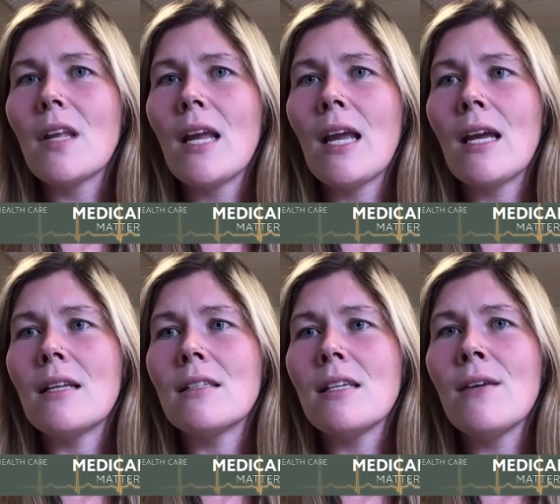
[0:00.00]

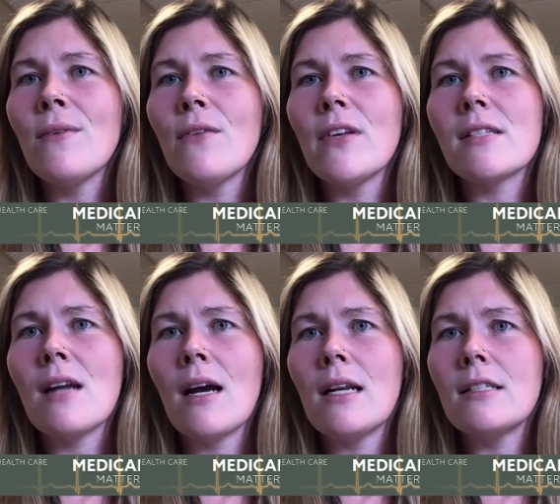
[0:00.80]
And even if it's
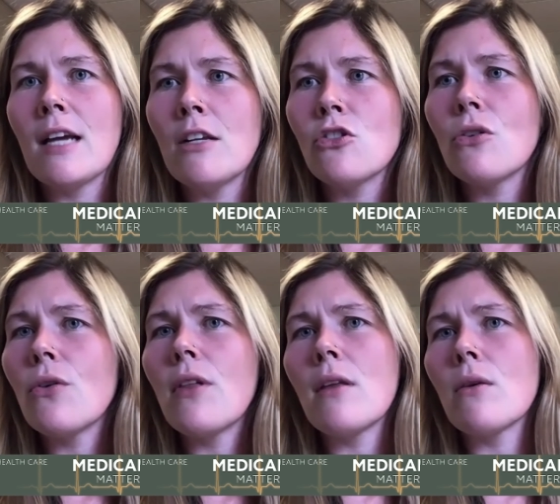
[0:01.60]
not an
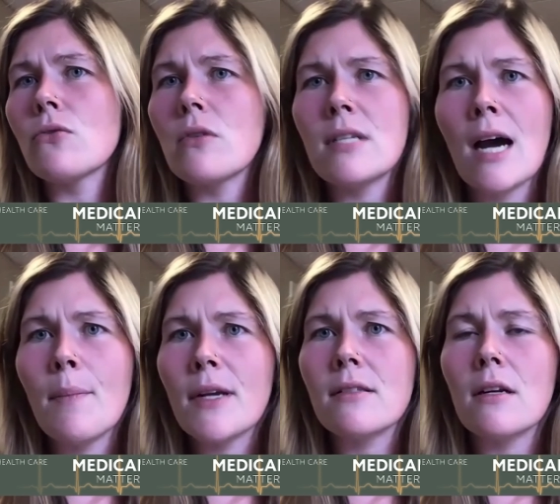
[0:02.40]
intentional thing, those are the
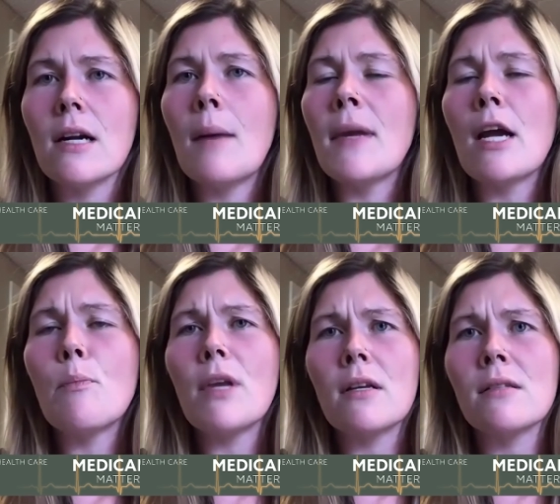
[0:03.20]
topics that are coming
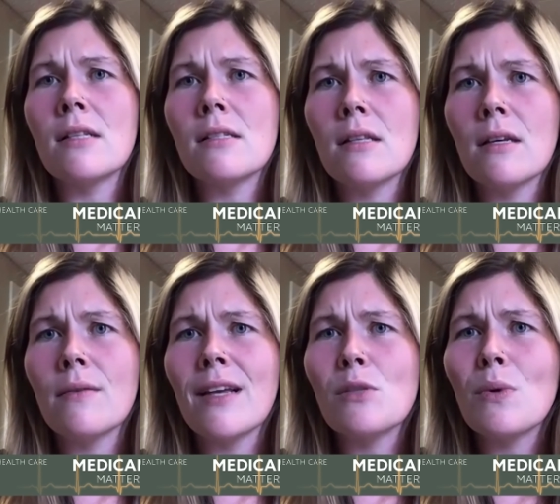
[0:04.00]
up because that's
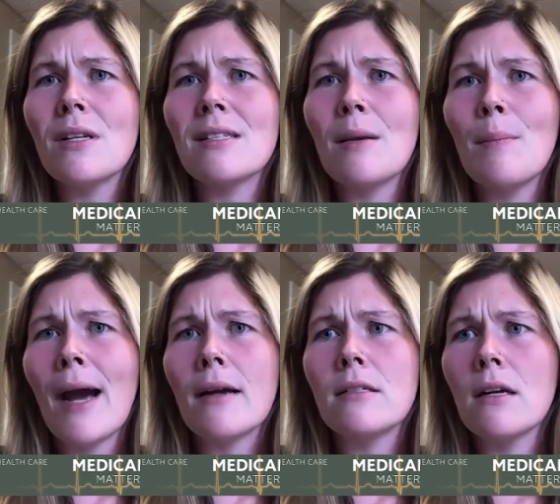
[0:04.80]
the that's what is
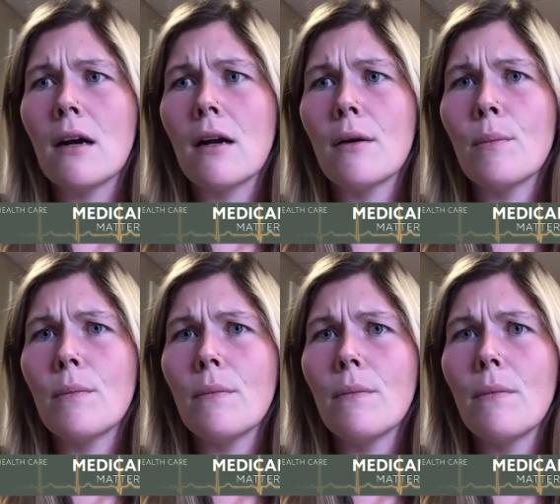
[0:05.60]
impacting our